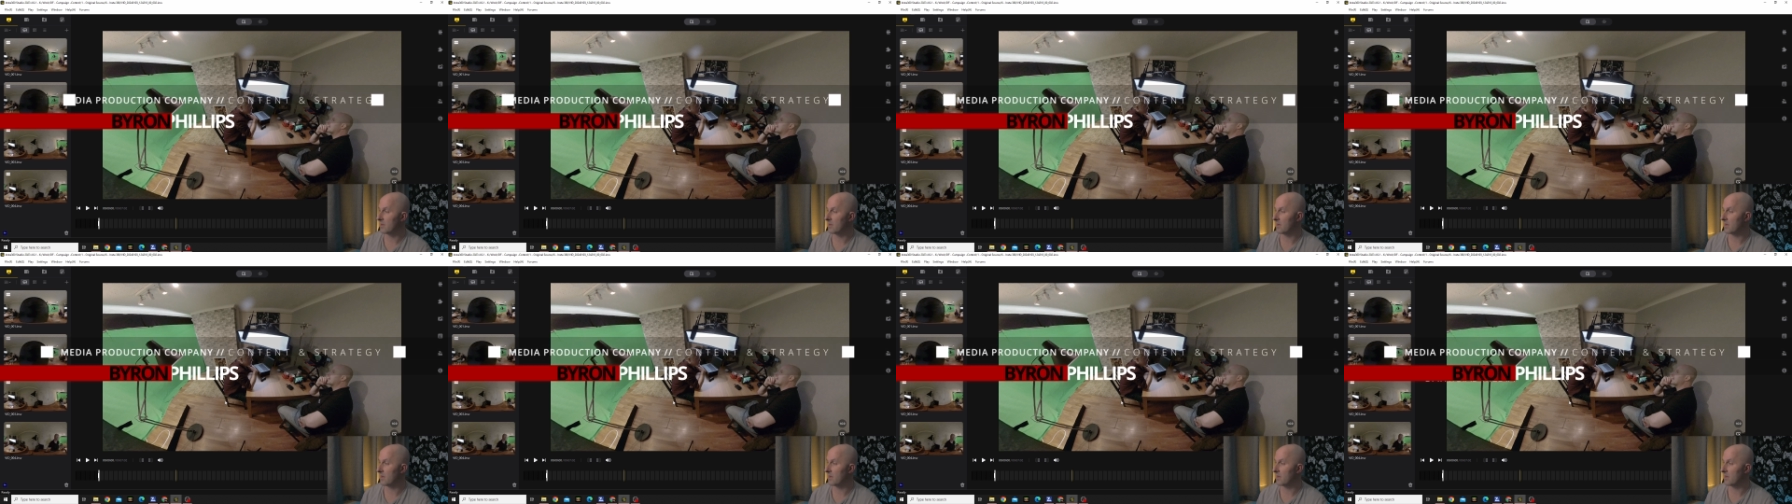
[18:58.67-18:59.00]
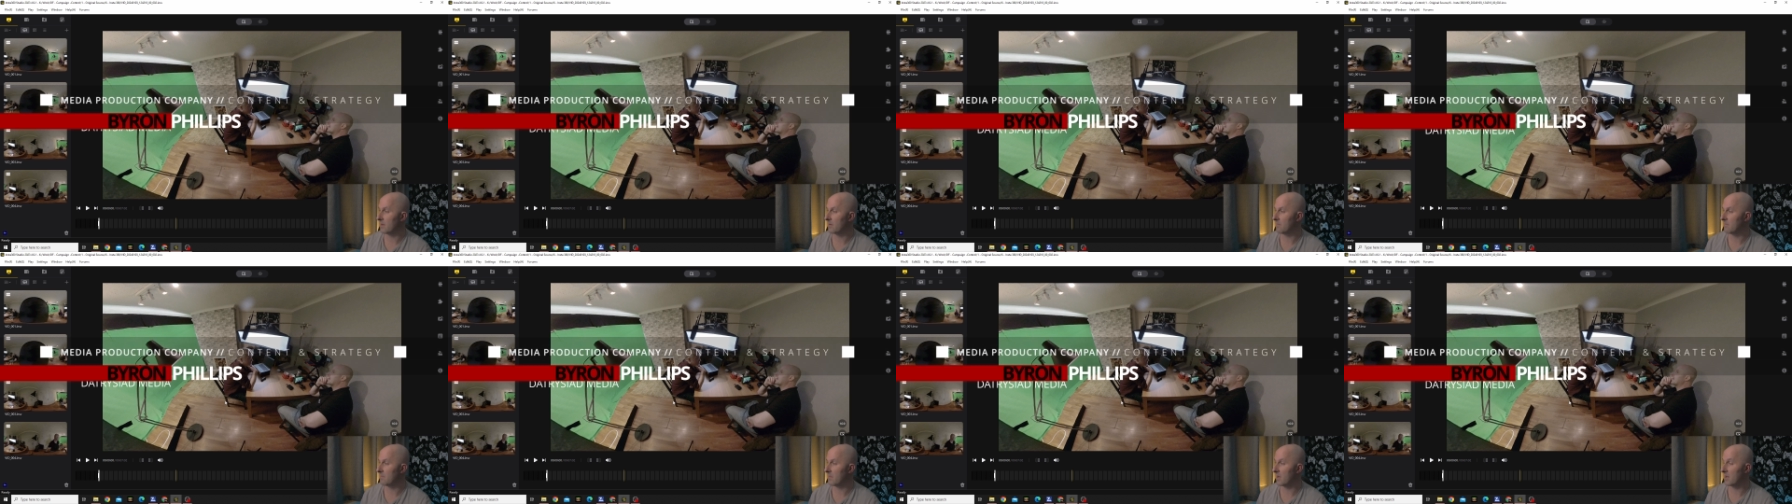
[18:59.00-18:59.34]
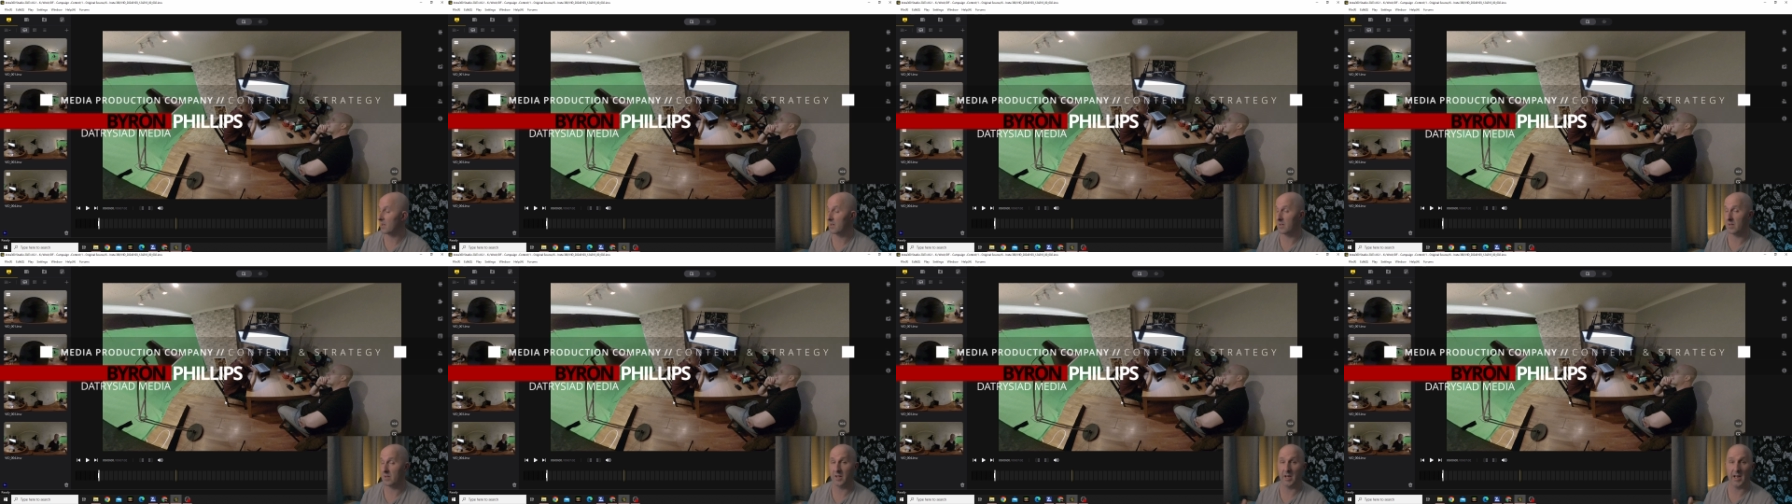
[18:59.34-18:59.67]
Um, and
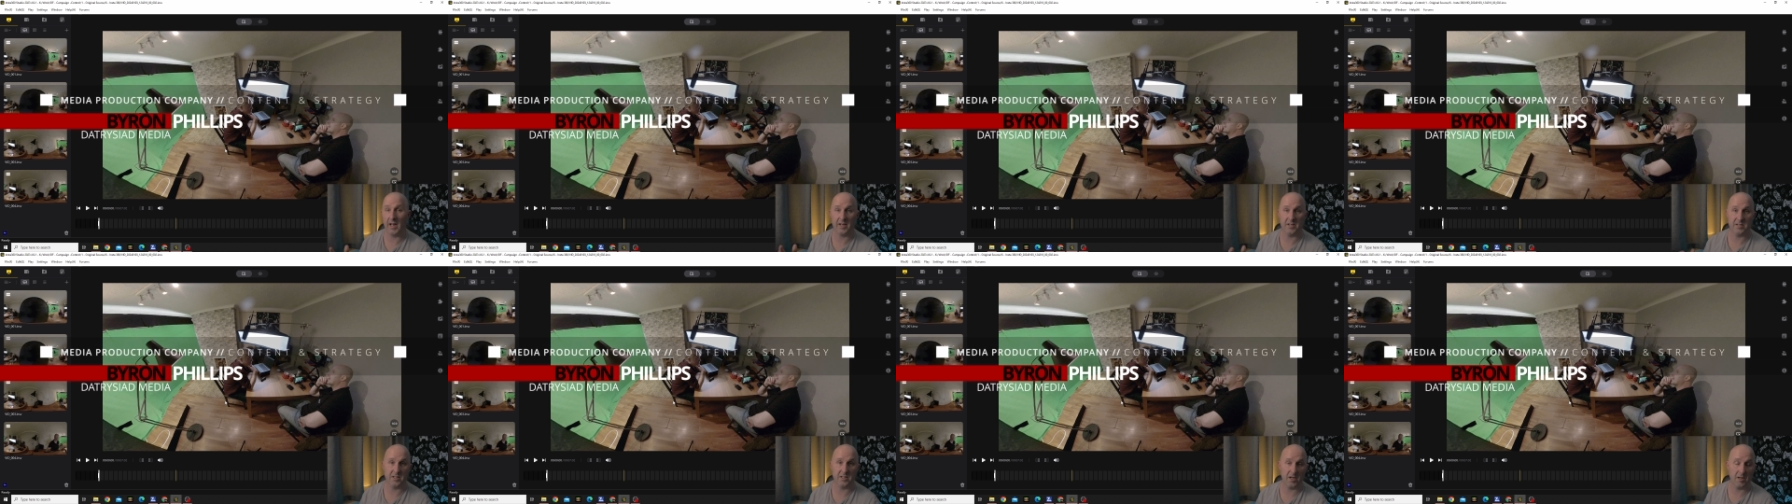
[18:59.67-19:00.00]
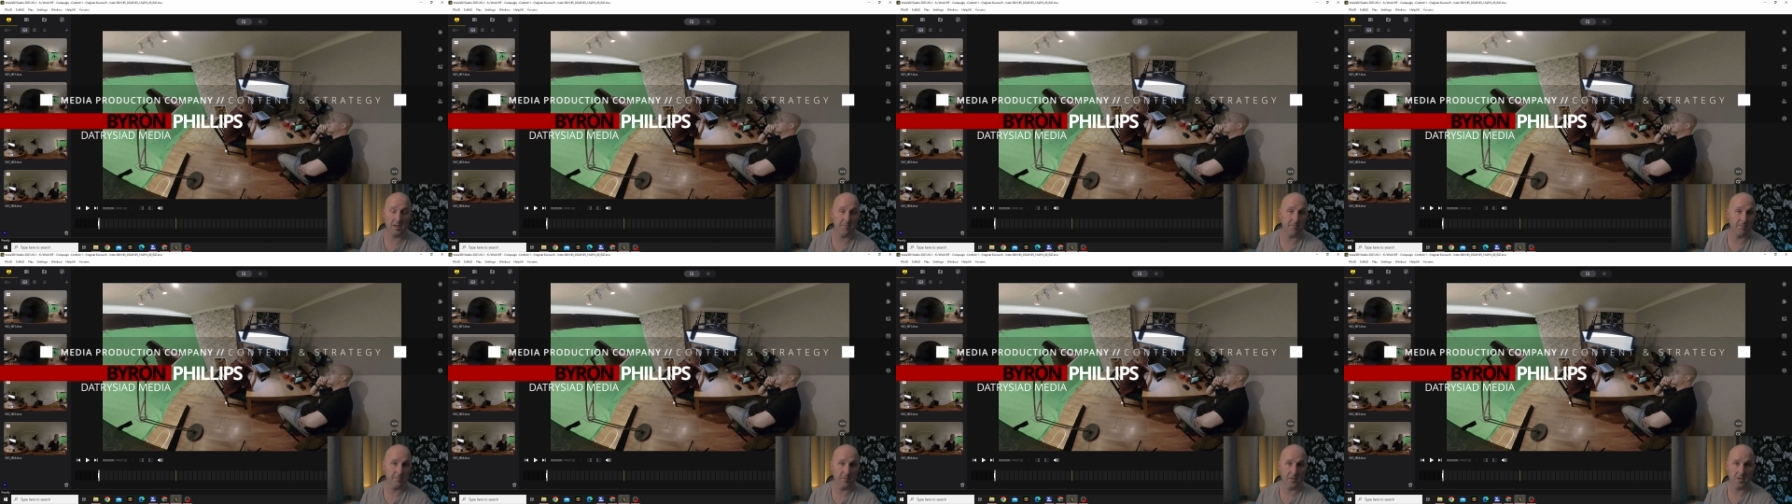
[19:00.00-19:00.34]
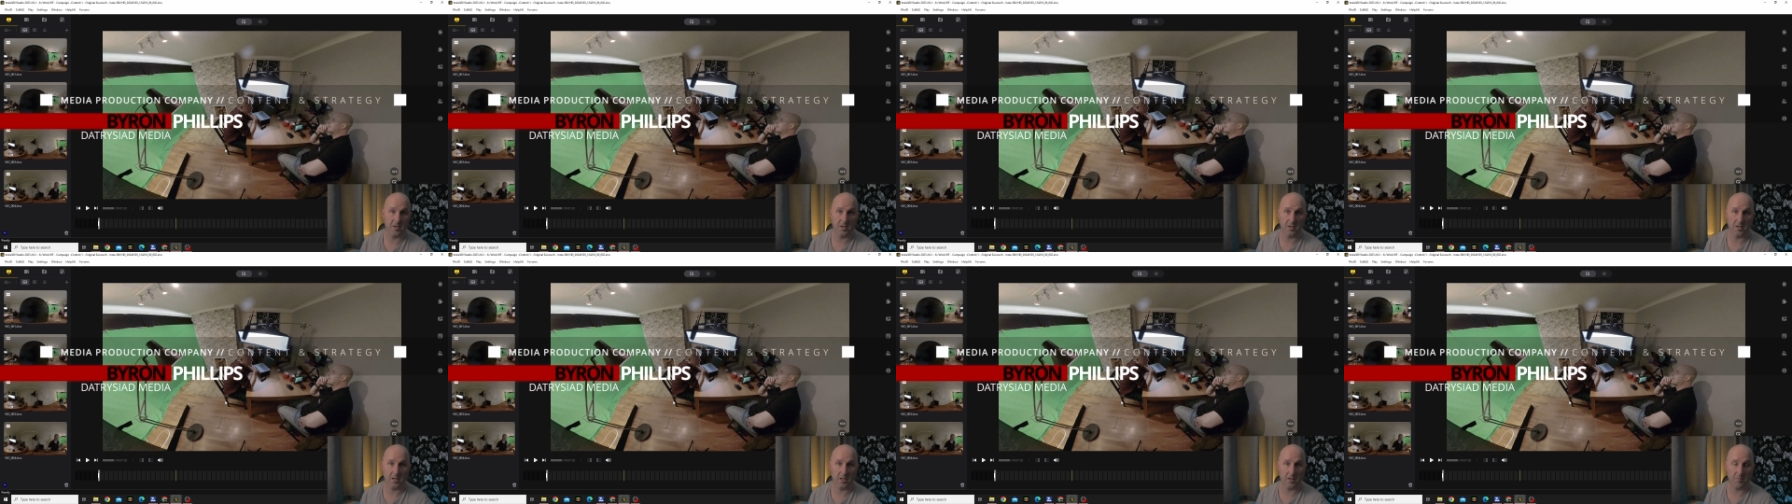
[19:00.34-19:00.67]
until the next time,
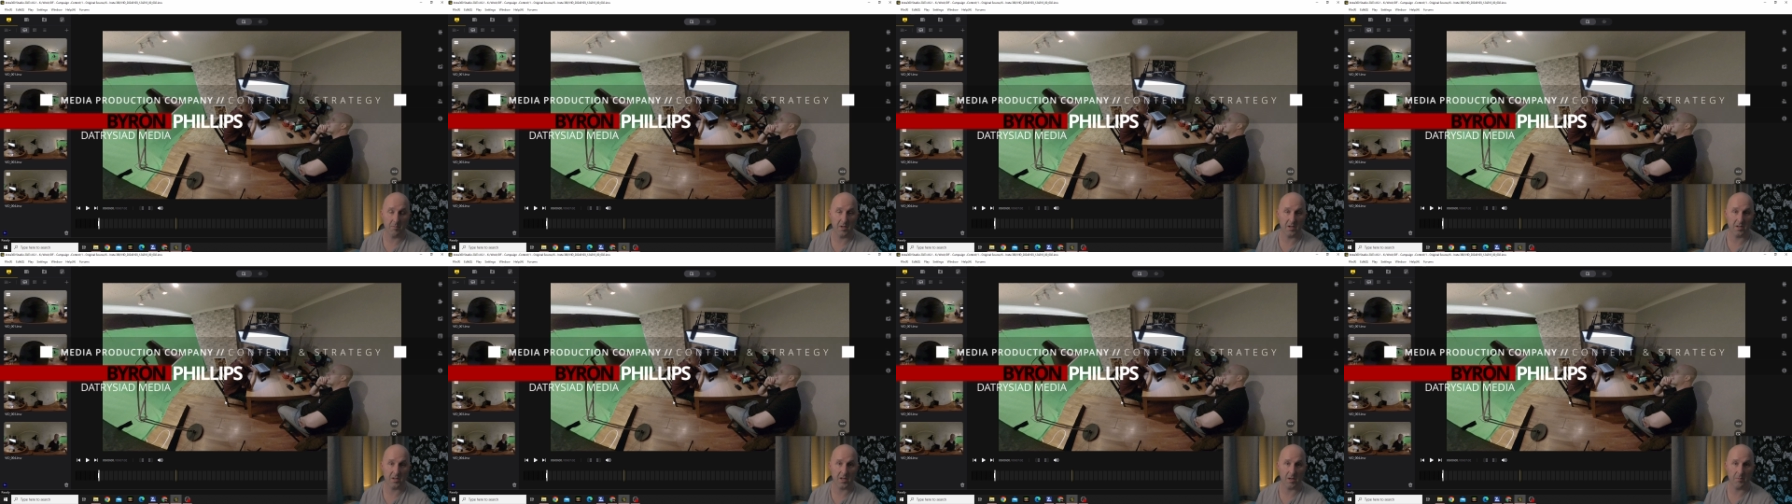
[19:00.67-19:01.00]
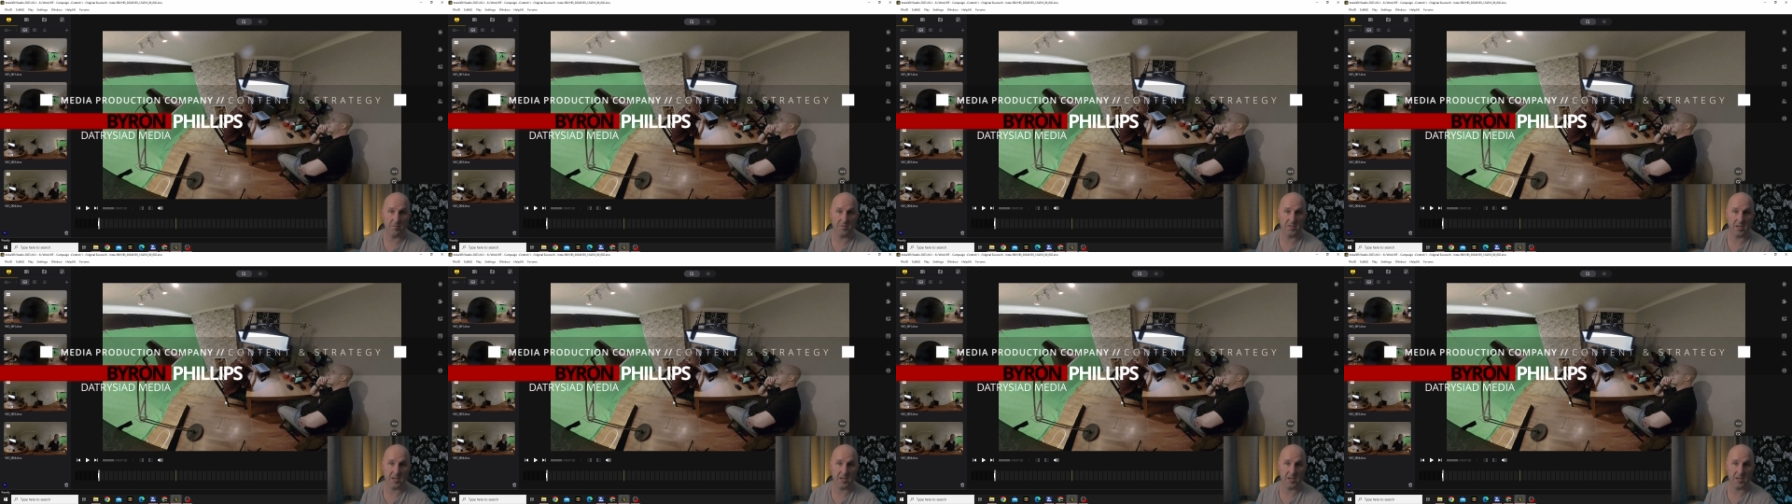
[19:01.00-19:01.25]
give me a thumbs